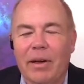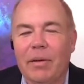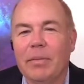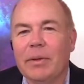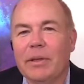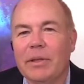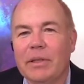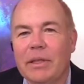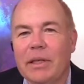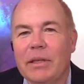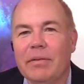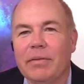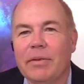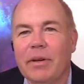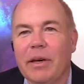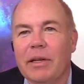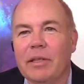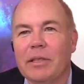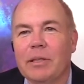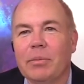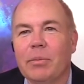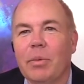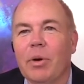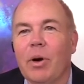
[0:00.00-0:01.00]
I'm the Chief
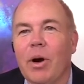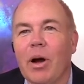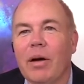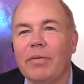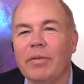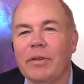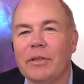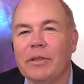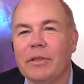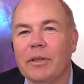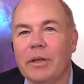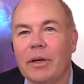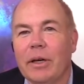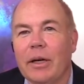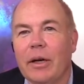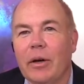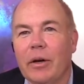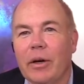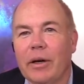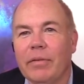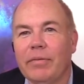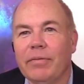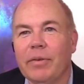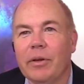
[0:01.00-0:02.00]
Customer Officer
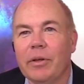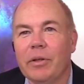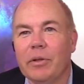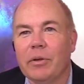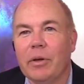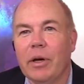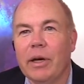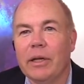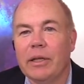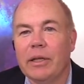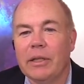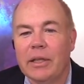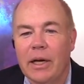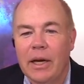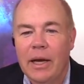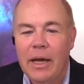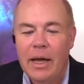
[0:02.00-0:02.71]
here at InfoStretch.